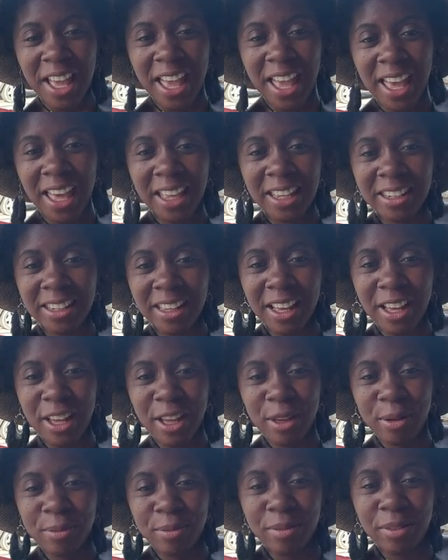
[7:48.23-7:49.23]
And
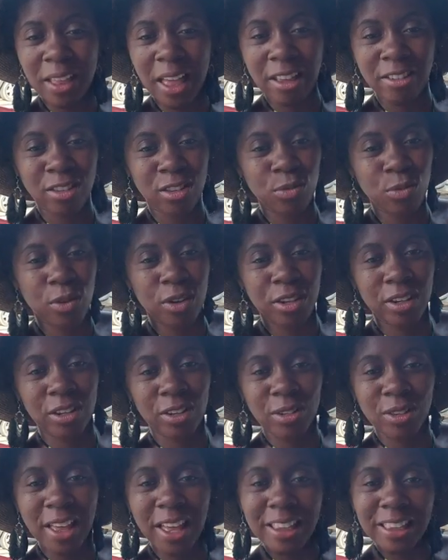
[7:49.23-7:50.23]
I just wanted
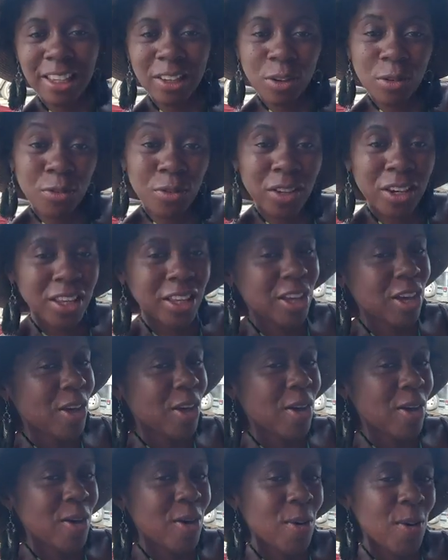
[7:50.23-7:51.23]
to do that little
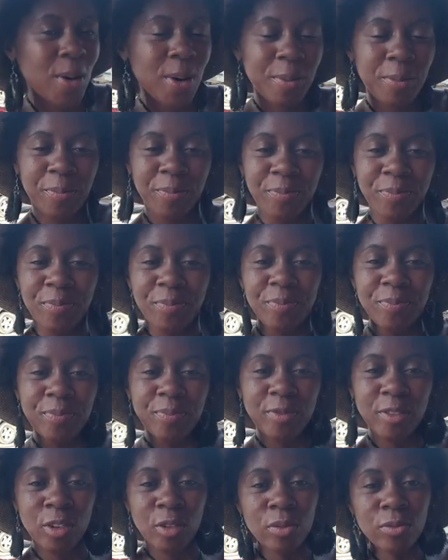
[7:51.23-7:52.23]
video.
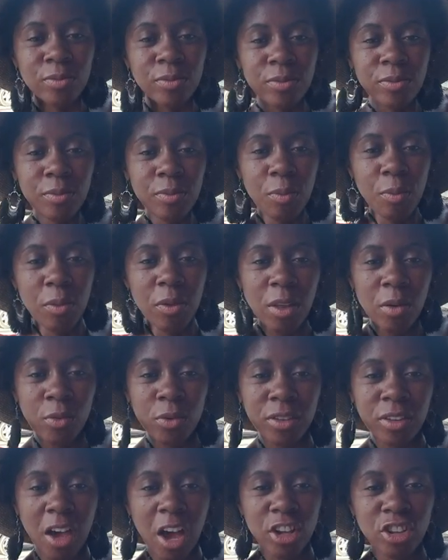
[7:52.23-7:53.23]

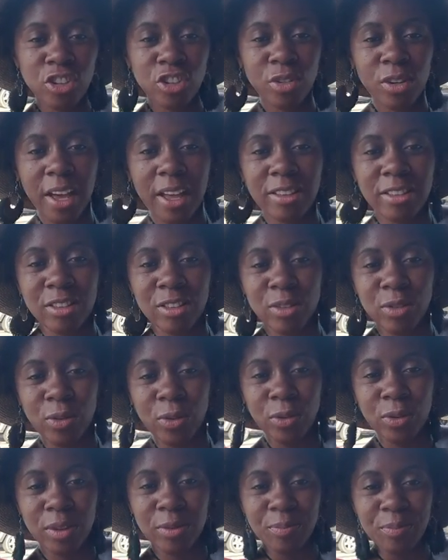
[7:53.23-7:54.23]
We'll talk to you guys soon.
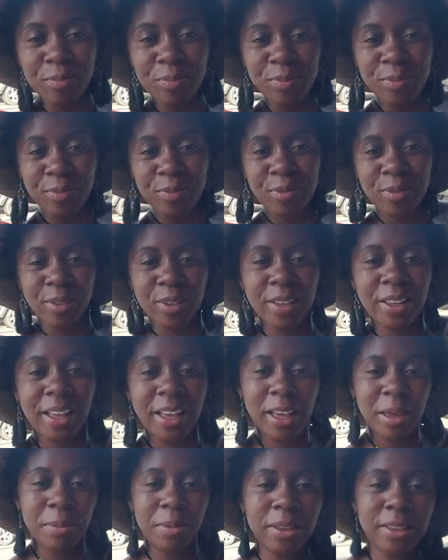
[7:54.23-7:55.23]

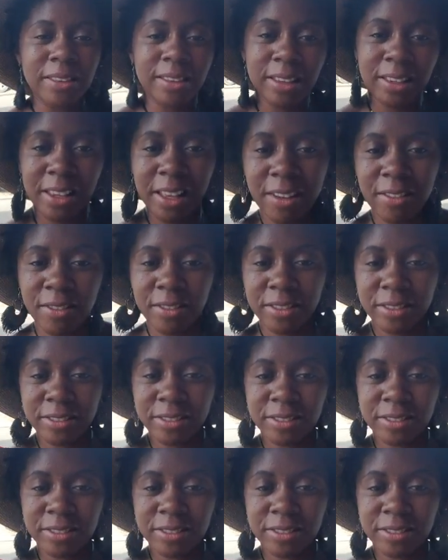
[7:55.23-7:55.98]
Okay, peace and love.